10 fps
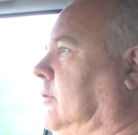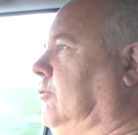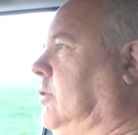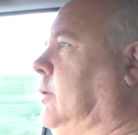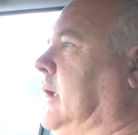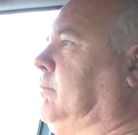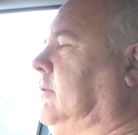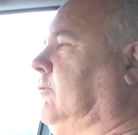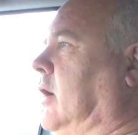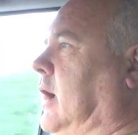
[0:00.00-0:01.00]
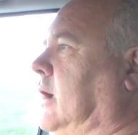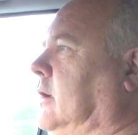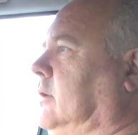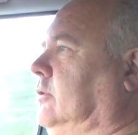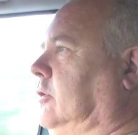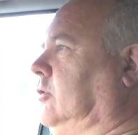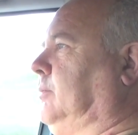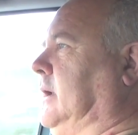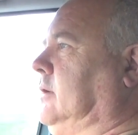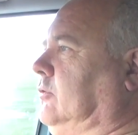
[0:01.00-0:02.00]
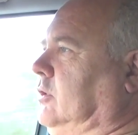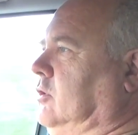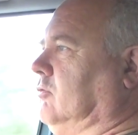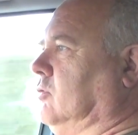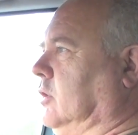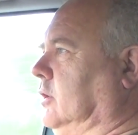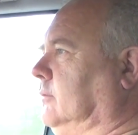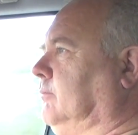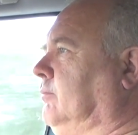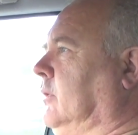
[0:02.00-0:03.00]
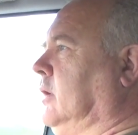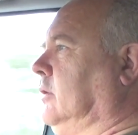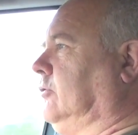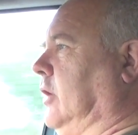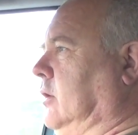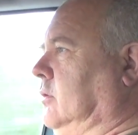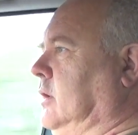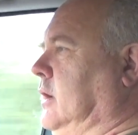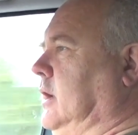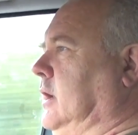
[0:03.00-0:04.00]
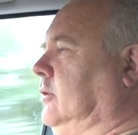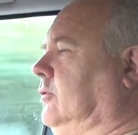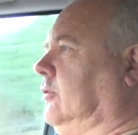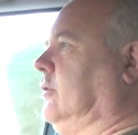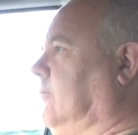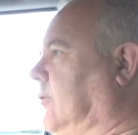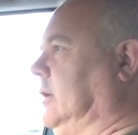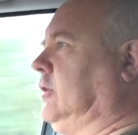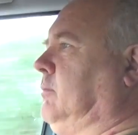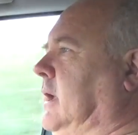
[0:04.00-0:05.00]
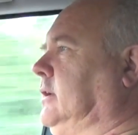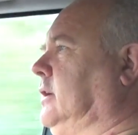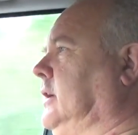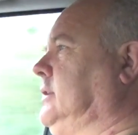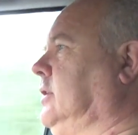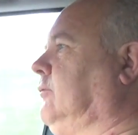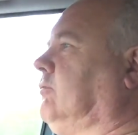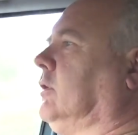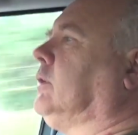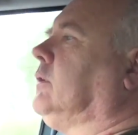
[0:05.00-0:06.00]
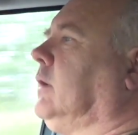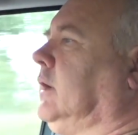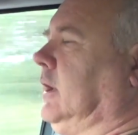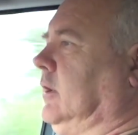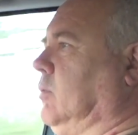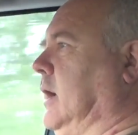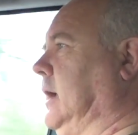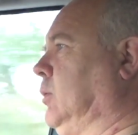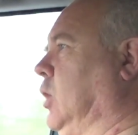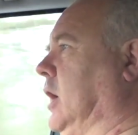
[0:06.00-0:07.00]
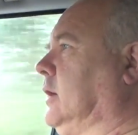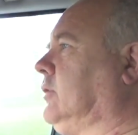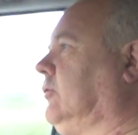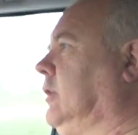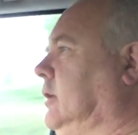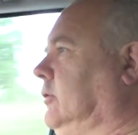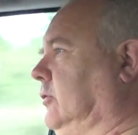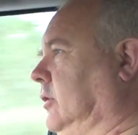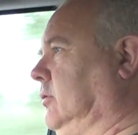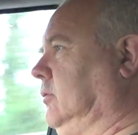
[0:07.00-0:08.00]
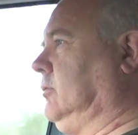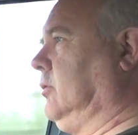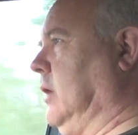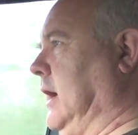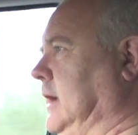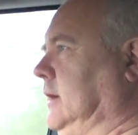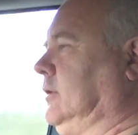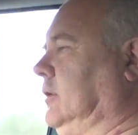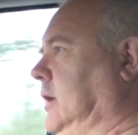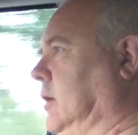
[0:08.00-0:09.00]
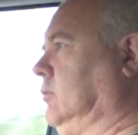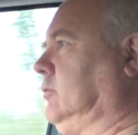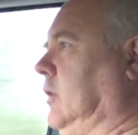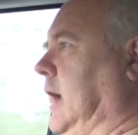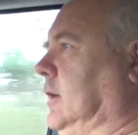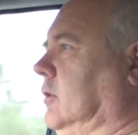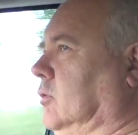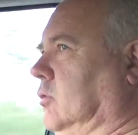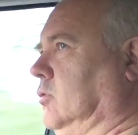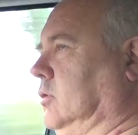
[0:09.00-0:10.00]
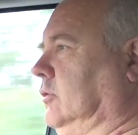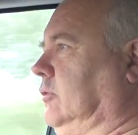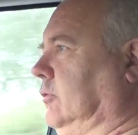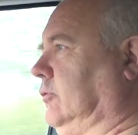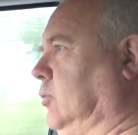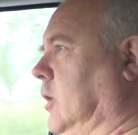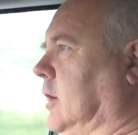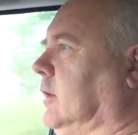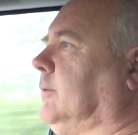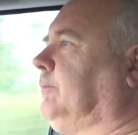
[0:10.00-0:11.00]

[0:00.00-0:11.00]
through an amplifier to the speakers in your organ. So it's fundamentally different in the way it works to the way that the old analog organs used to work.